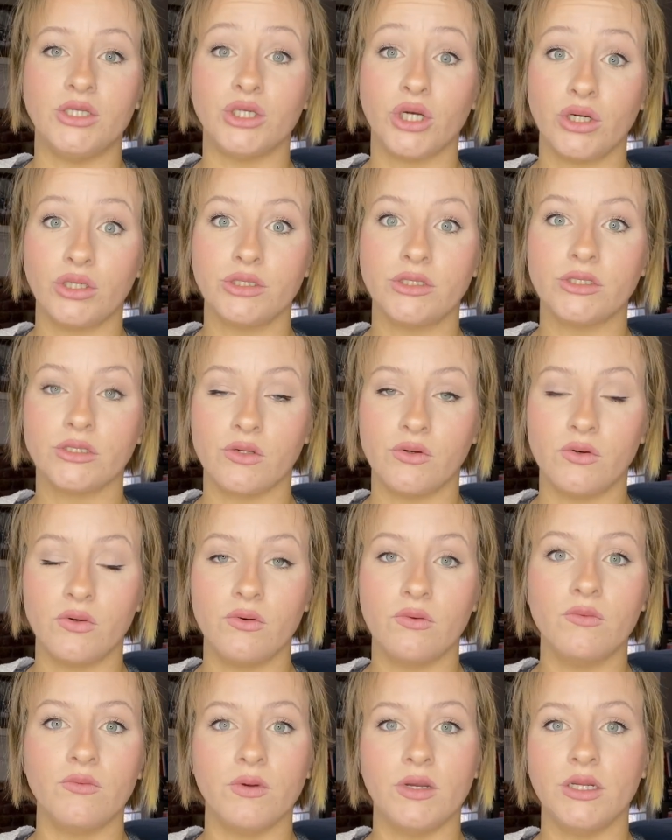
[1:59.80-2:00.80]
church
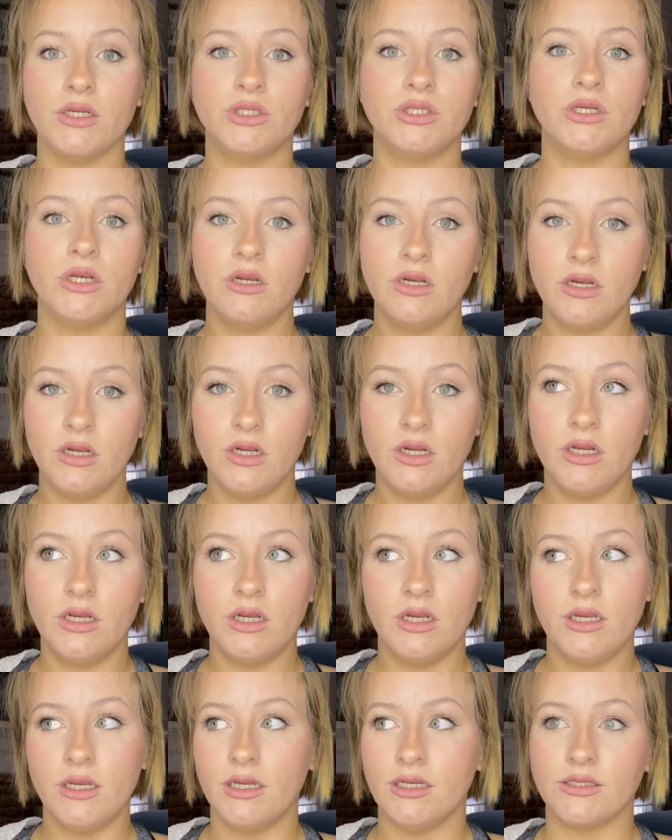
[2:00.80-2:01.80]
school, which
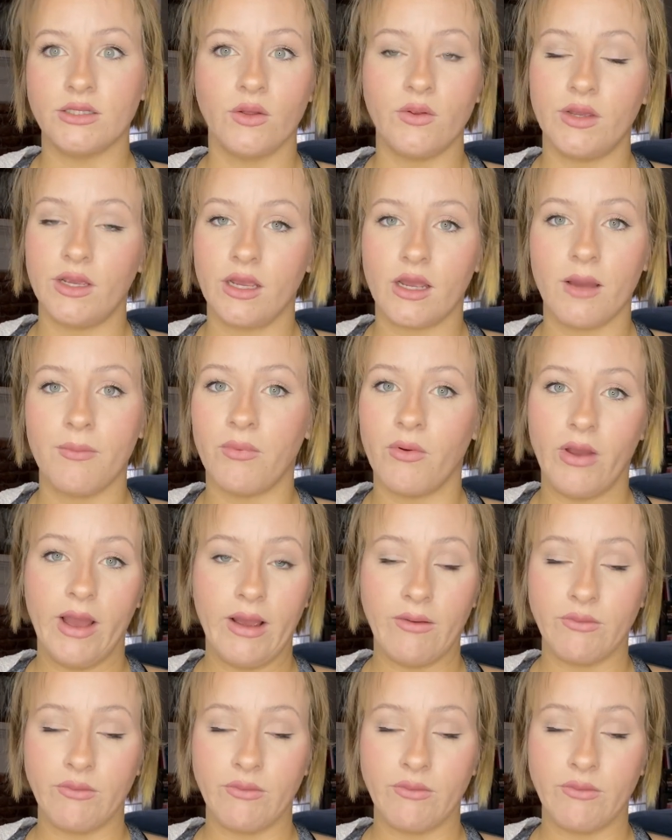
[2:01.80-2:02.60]
is only a couple